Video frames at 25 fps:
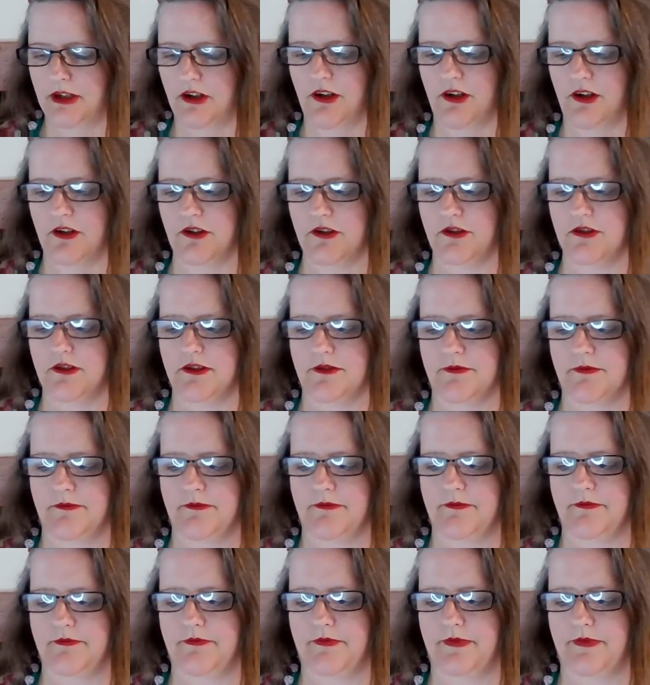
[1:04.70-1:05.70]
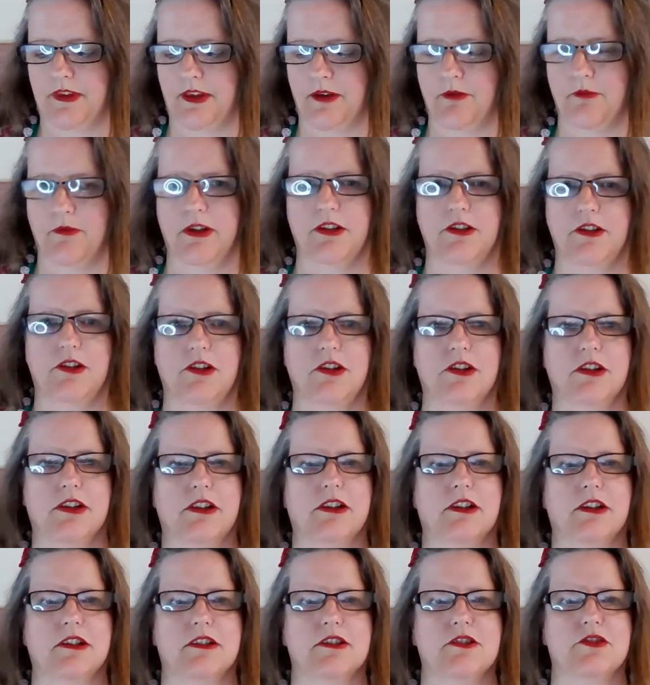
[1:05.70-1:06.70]
Because when you
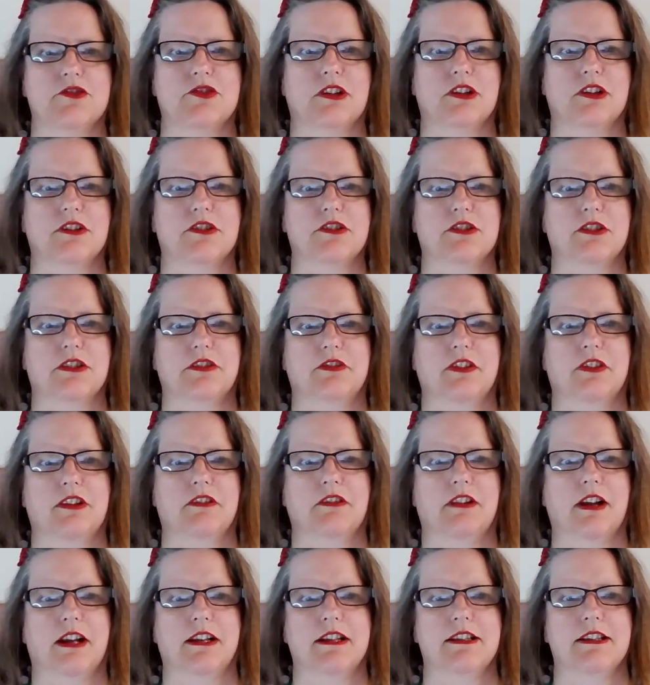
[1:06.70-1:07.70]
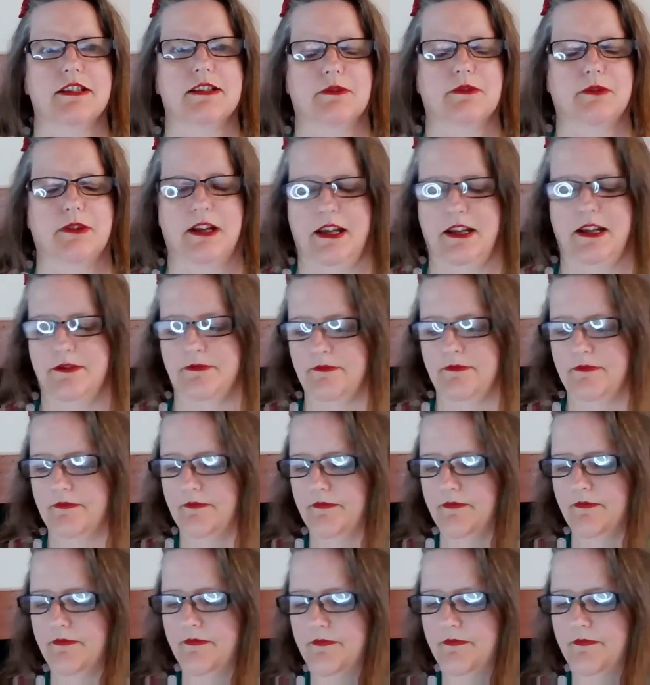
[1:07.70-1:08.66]
look at the construction of a granny square,